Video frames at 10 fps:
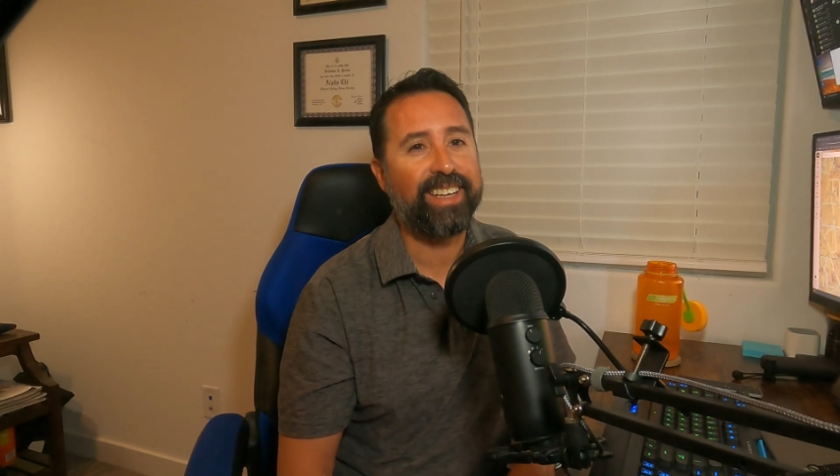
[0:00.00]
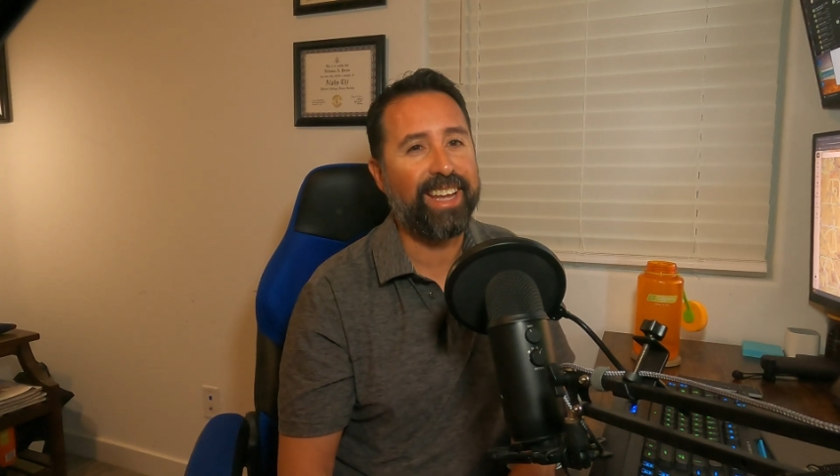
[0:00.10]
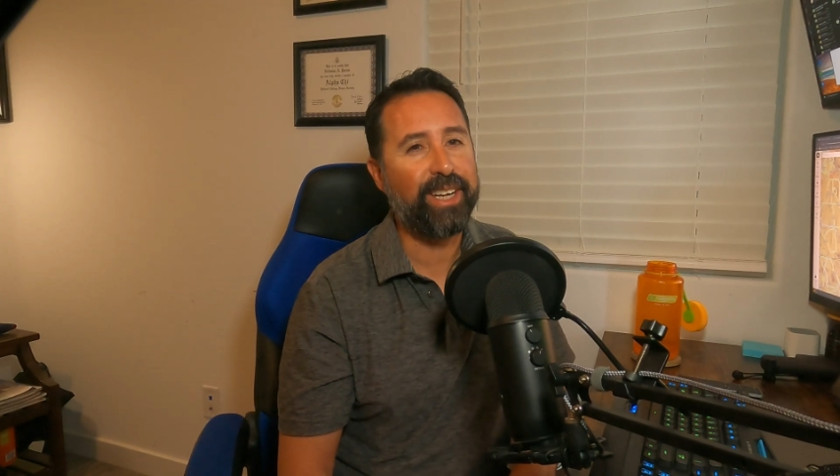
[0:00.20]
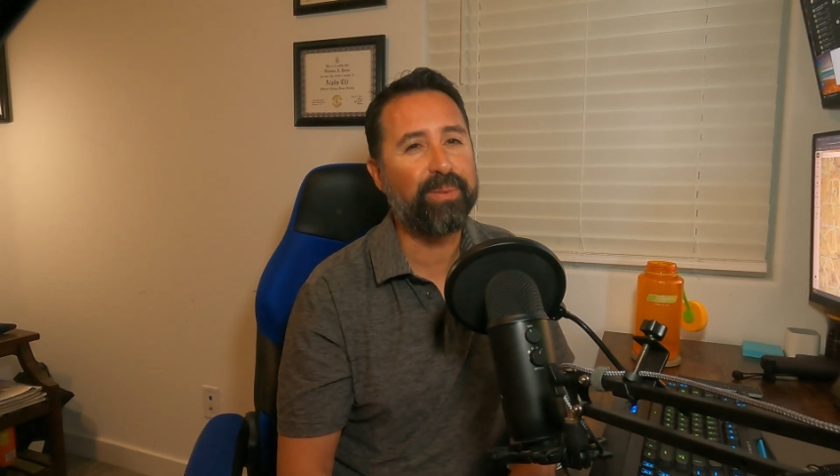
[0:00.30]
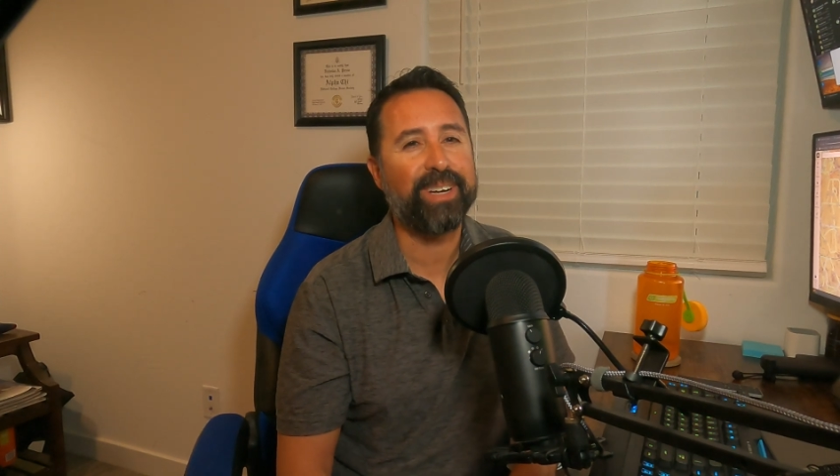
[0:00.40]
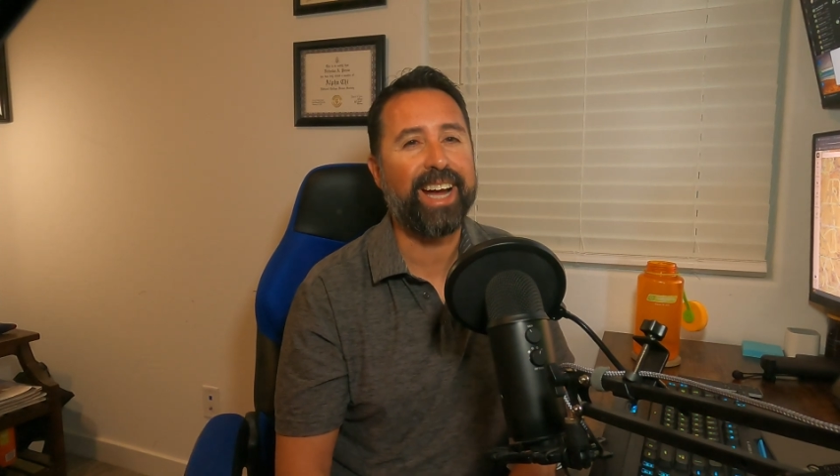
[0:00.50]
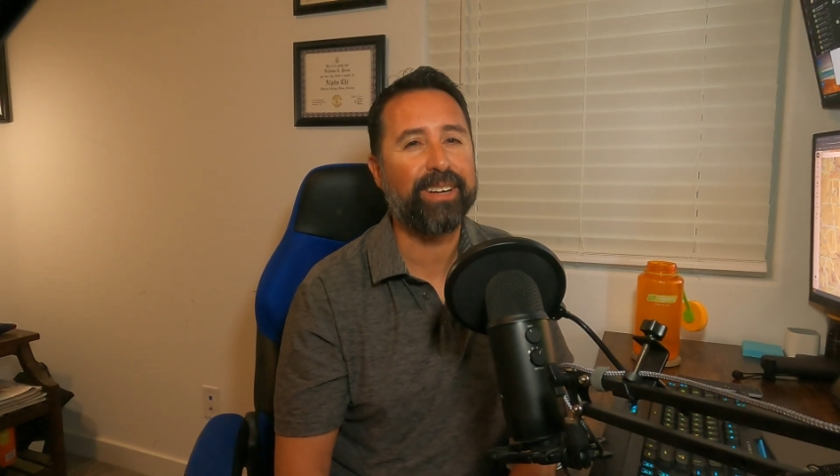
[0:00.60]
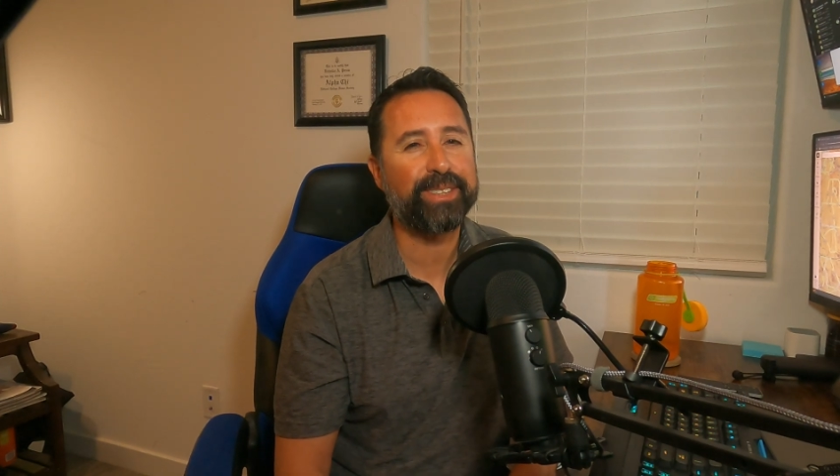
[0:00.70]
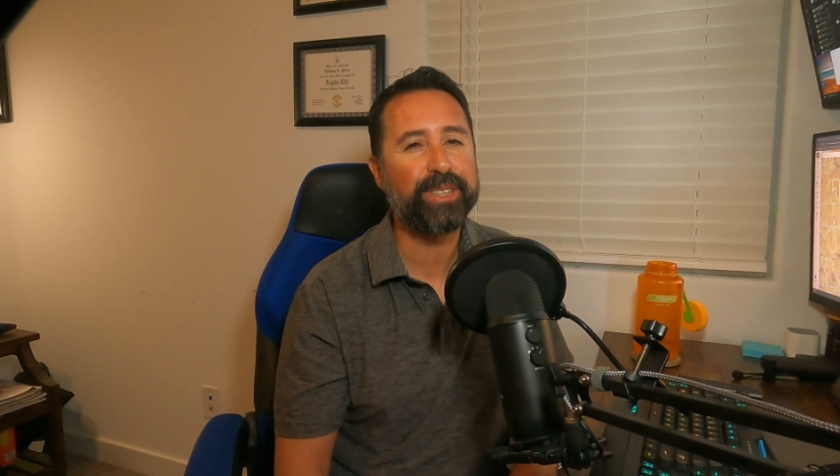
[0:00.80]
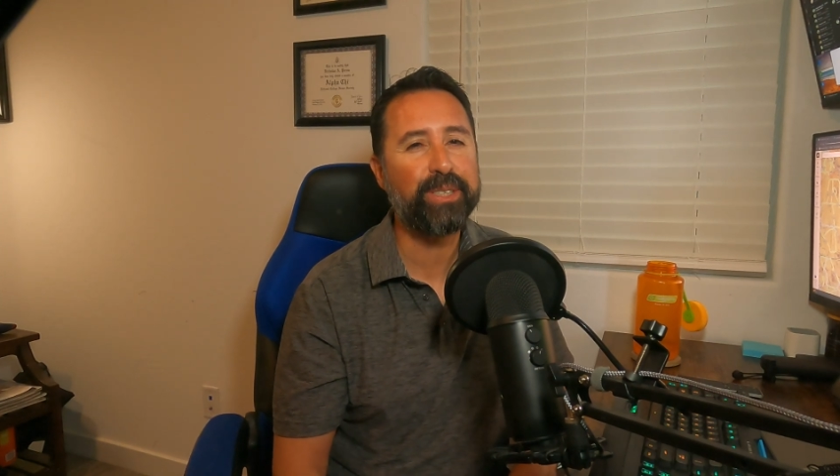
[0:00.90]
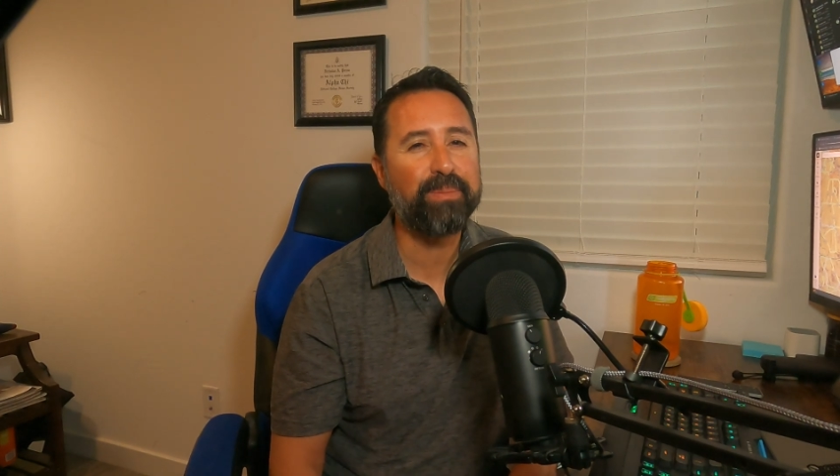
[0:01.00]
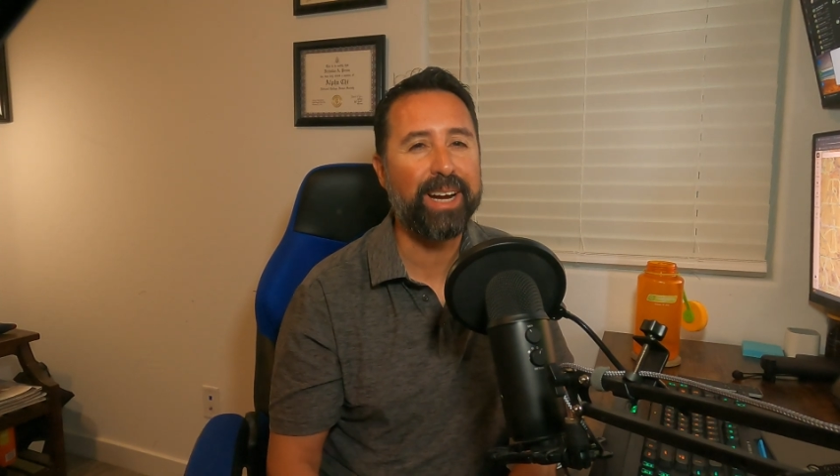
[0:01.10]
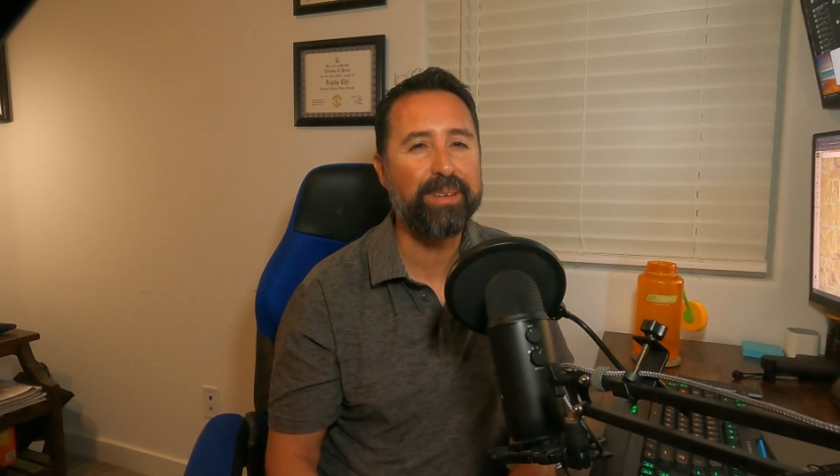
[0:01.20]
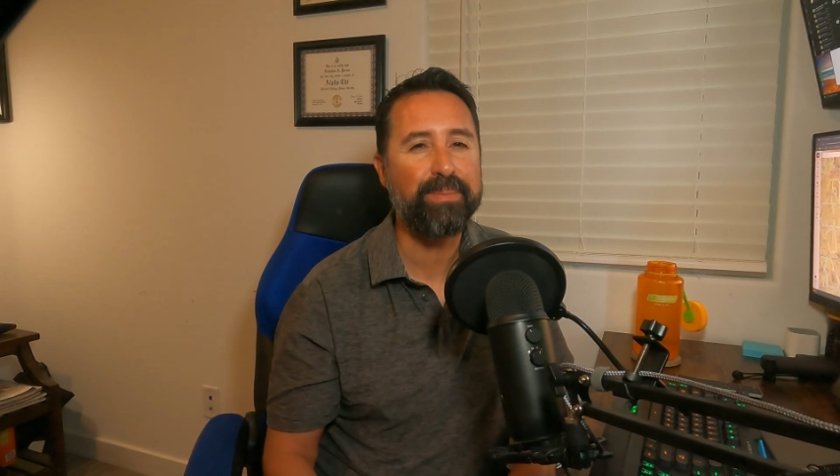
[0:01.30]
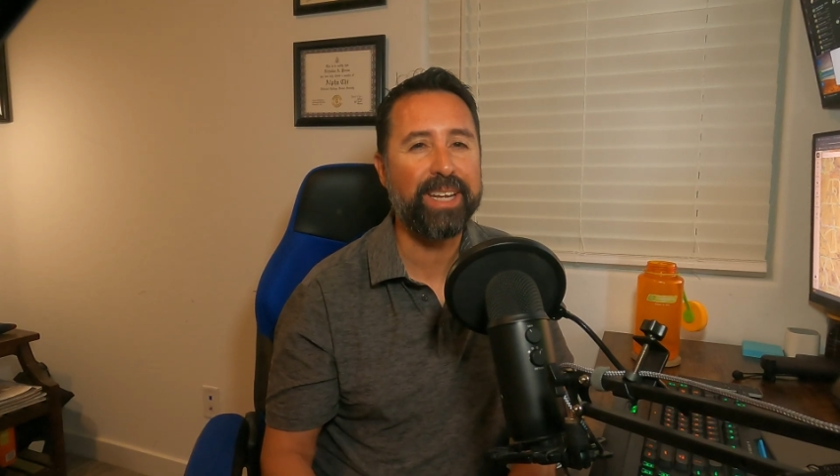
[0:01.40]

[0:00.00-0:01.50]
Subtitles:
anyone else who might